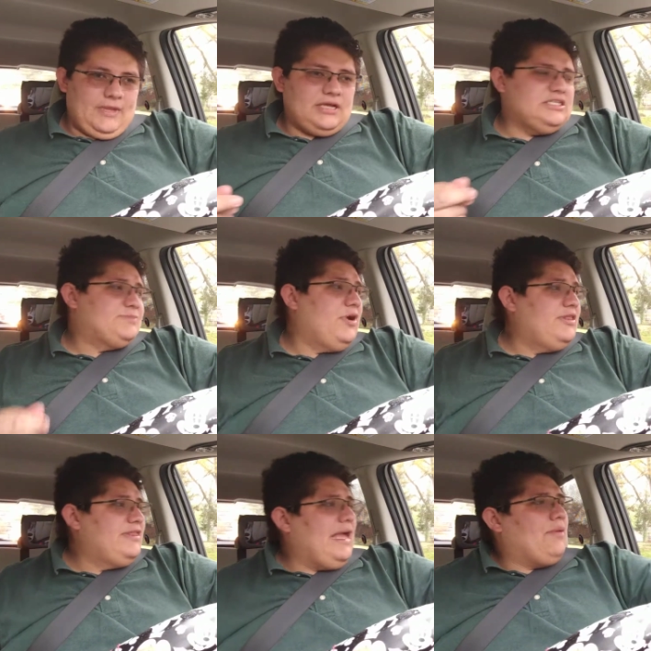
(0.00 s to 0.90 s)
I just pray
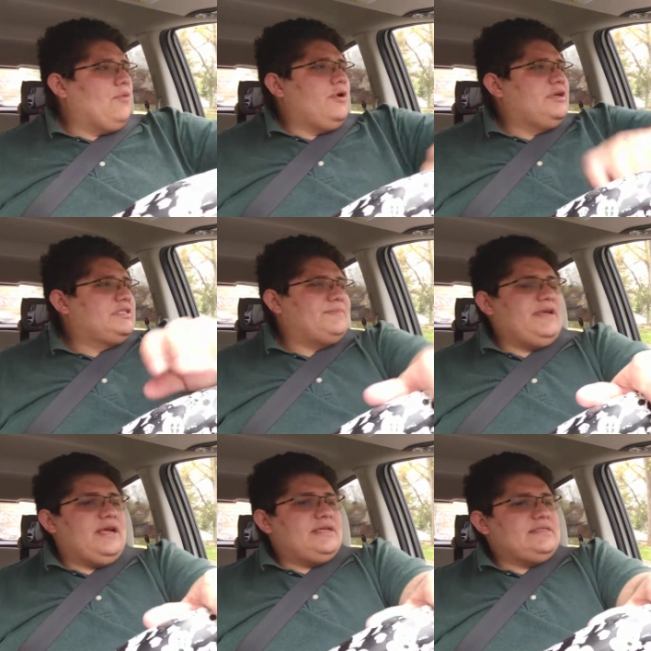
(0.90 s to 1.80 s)
that works
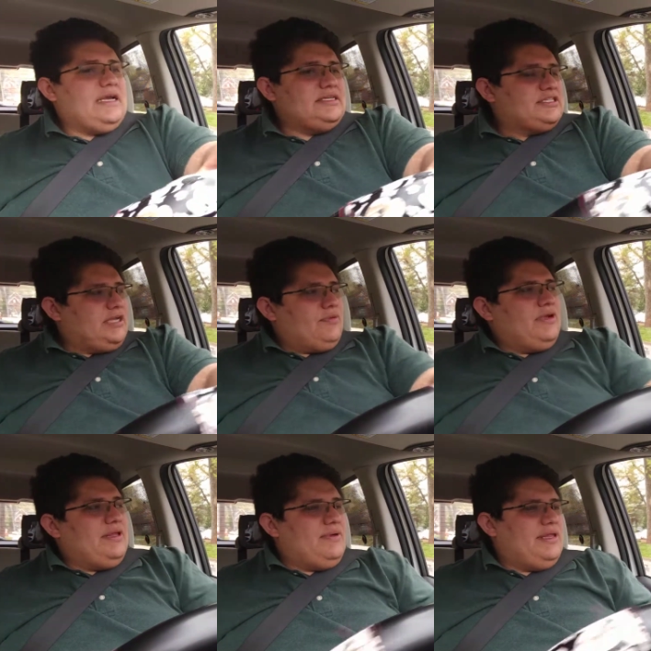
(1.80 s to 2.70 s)
because I
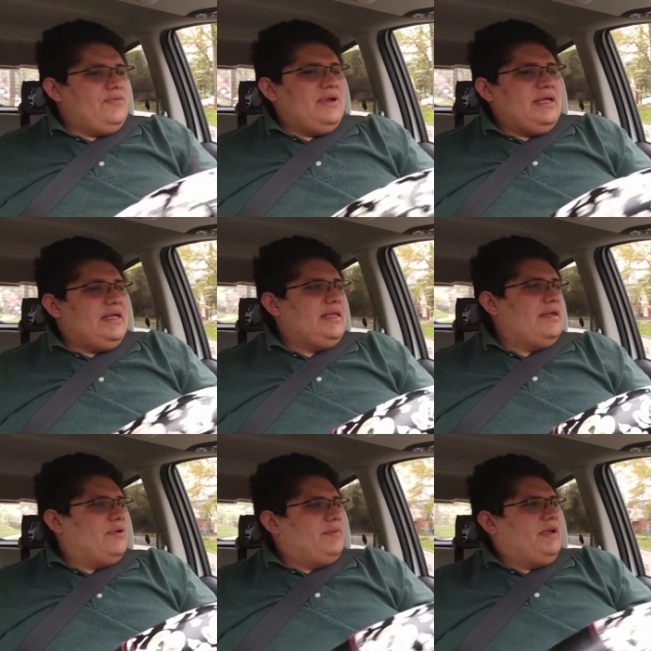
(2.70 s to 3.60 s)
really, really,
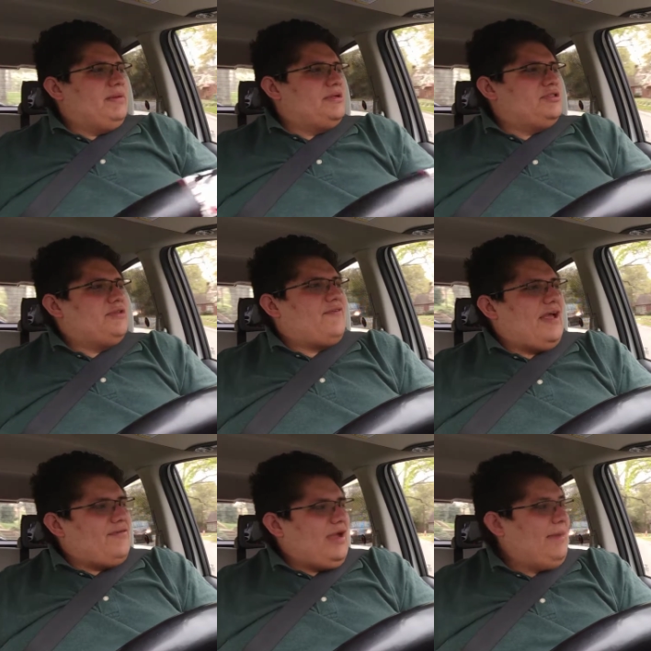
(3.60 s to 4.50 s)
really want to be able to do the
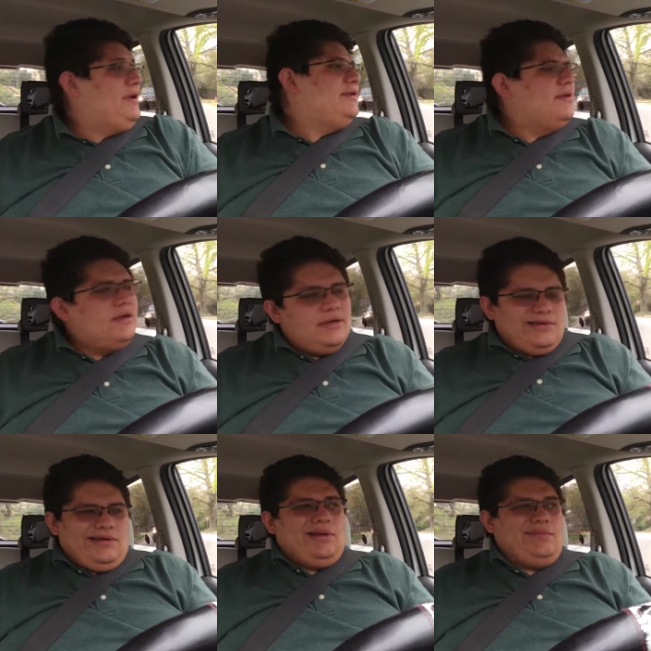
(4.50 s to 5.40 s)
5K. I mean,
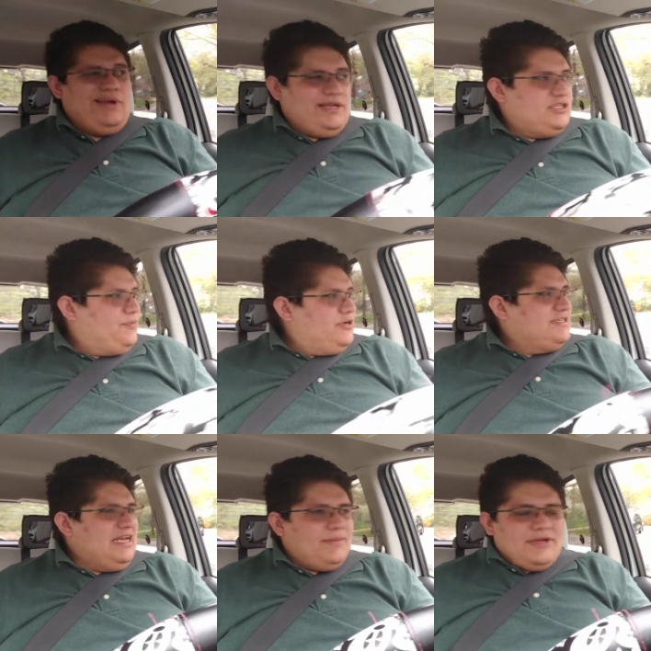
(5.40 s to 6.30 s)
I'm not super
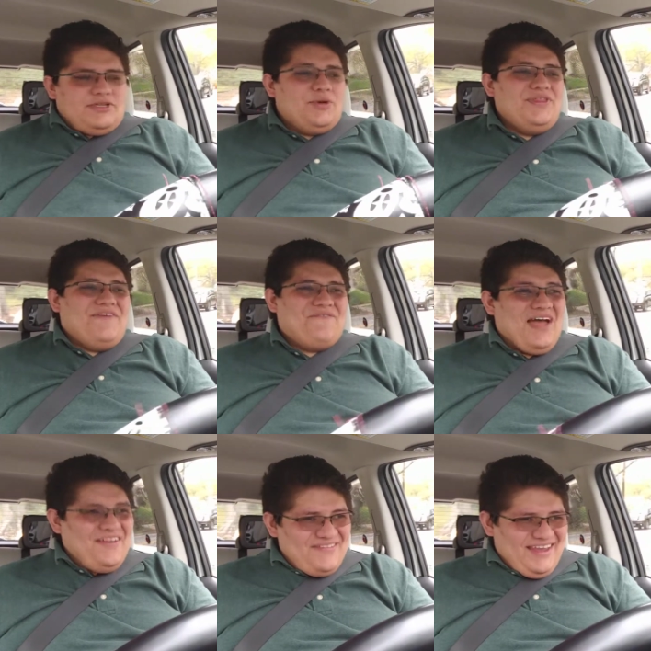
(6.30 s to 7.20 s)
excited about doing the
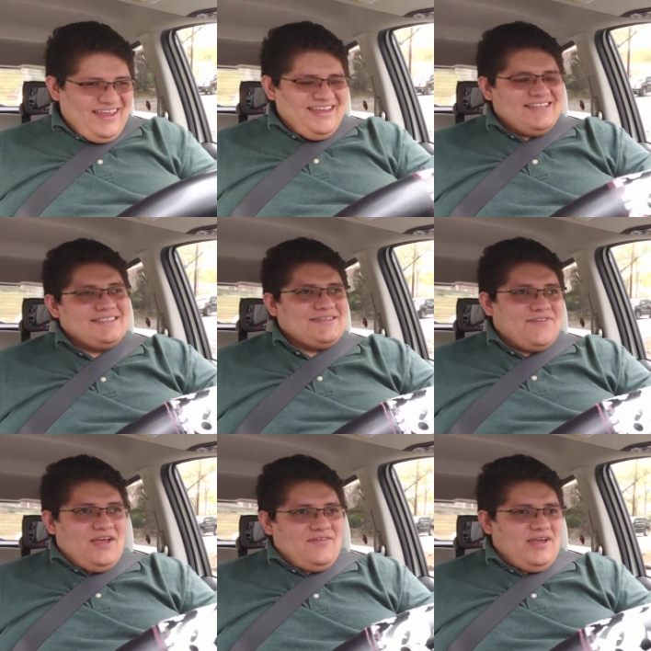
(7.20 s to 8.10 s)
5K because it's a
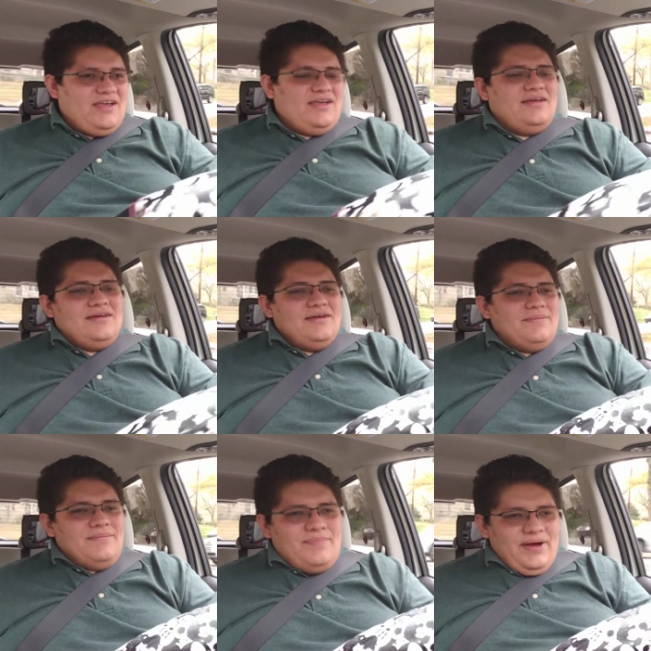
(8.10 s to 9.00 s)
5K,
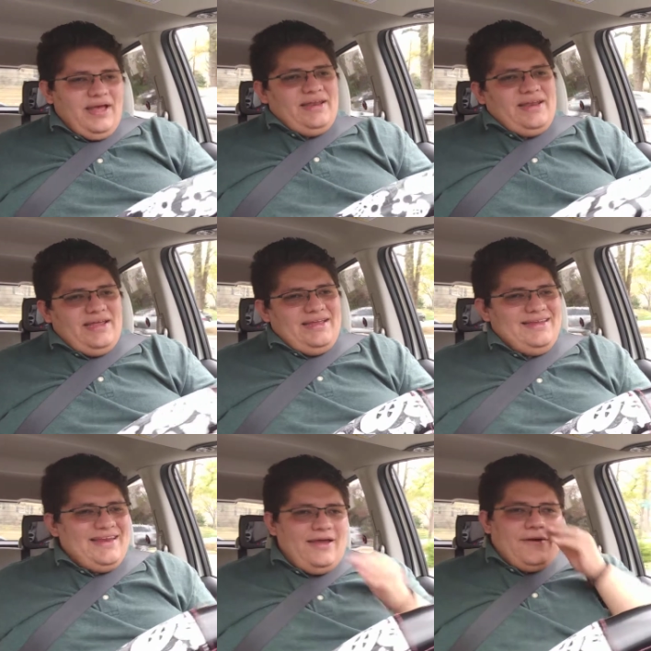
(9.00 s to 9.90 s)
but,
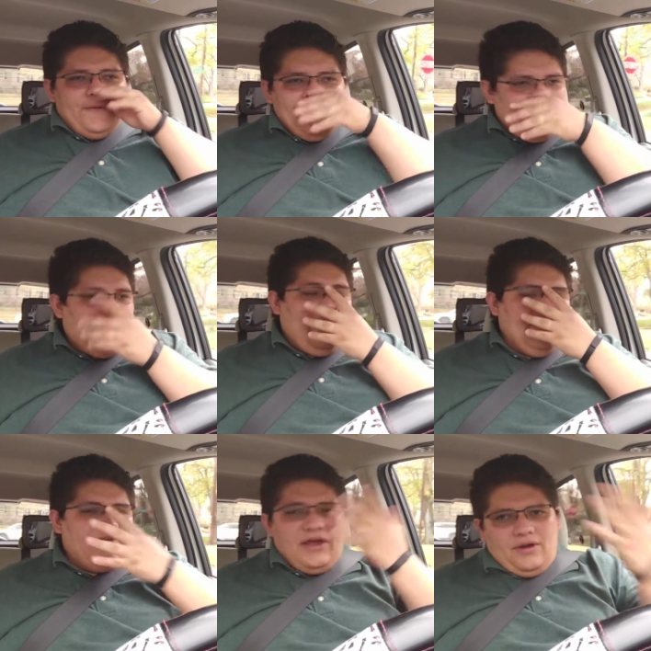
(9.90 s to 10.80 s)

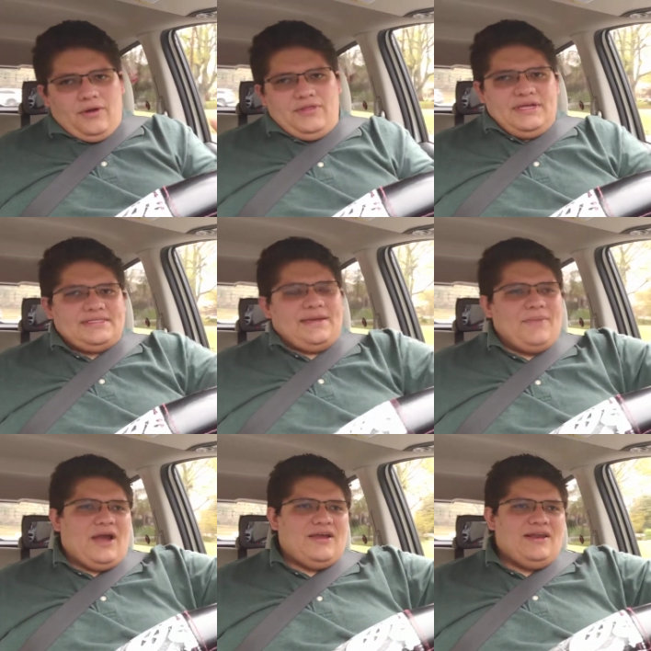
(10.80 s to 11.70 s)
I've done all this. I'm
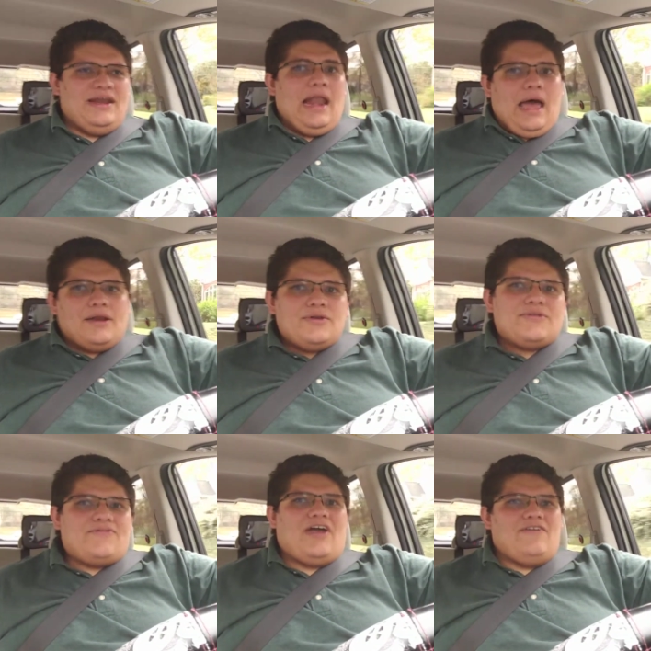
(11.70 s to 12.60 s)
not going to not do
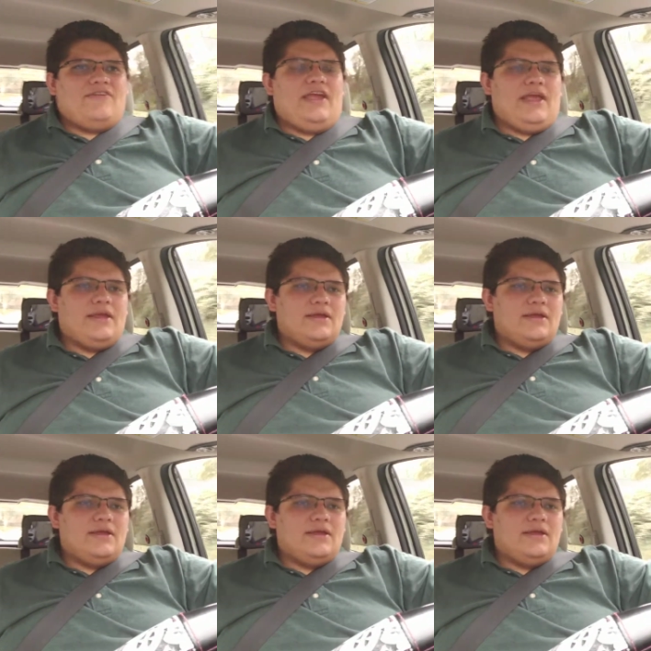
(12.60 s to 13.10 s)
the 5K.